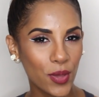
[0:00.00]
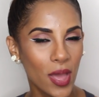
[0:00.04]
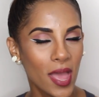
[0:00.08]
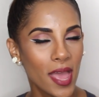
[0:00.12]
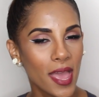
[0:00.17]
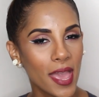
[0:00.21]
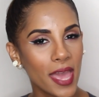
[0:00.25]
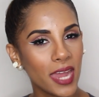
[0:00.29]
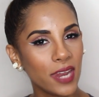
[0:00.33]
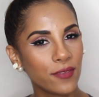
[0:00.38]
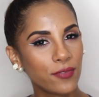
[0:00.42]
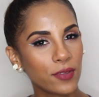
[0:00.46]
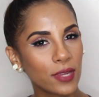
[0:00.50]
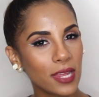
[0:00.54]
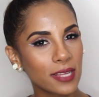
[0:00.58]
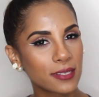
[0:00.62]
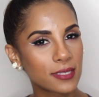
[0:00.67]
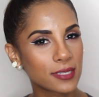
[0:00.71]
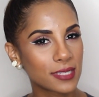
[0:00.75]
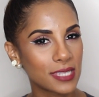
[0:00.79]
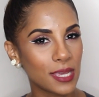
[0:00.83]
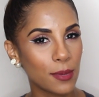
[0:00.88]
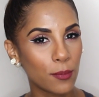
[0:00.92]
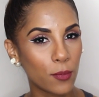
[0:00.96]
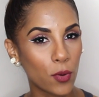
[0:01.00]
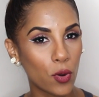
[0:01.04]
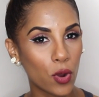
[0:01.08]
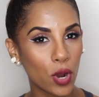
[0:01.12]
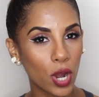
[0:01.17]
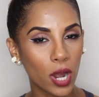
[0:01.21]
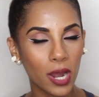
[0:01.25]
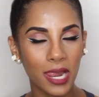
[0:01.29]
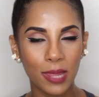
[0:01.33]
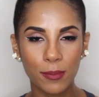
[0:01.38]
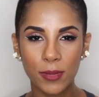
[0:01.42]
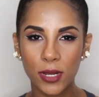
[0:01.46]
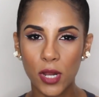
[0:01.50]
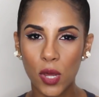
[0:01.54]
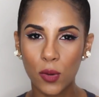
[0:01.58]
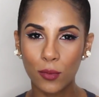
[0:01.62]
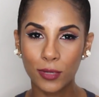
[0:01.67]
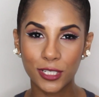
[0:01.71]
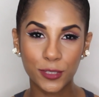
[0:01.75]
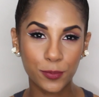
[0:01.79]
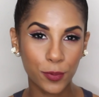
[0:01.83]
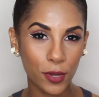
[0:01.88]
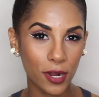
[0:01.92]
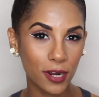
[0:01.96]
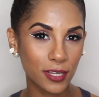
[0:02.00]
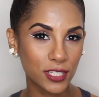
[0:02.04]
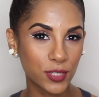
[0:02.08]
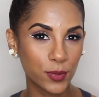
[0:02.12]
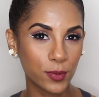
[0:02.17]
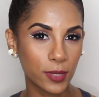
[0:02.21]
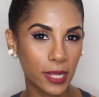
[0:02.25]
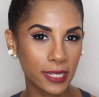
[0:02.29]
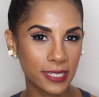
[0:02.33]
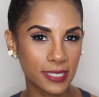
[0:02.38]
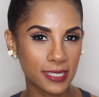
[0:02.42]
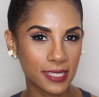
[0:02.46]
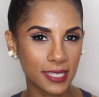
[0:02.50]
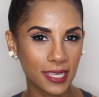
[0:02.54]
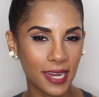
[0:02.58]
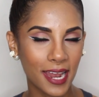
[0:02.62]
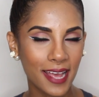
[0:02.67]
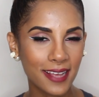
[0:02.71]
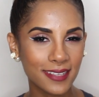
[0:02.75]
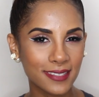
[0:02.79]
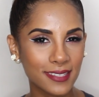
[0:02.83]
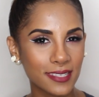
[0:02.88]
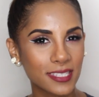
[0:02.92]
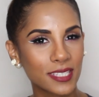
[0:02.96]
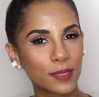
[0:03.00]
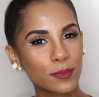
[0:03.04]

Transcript: And if you'd like to see more, let me know which products you would like to see next.